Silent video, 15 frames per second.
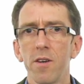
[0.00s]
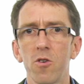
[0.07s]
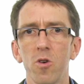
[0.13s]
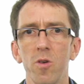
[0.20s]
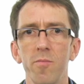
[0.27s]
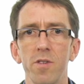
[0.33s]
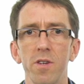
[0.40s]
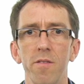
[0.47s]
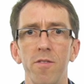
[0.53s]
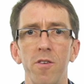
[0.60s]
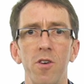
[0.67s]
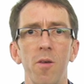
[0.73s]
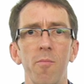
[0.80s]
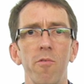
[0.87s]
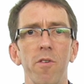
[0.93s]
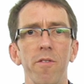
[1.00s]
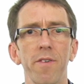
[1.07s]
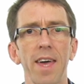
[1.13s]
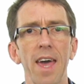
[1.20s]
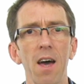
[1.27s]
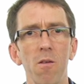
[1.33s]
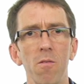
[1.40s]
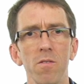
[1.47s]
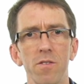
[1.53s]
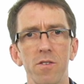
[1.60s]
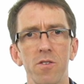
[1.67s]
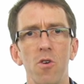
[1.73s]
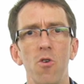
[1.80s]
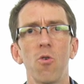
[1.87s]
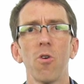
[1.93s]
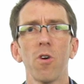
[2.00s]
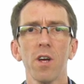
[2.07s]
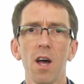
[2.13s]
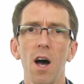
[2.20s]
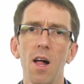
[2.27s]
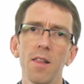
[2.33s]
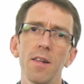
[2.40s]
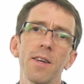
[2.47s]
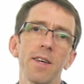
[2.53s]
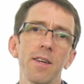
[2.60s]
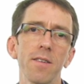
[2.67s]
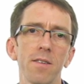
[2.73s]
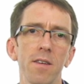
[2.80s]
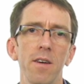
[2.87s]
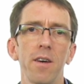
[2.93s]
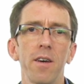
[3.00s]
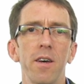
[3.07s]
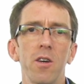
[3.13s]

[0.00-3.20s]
in terms of the number of counts or colonies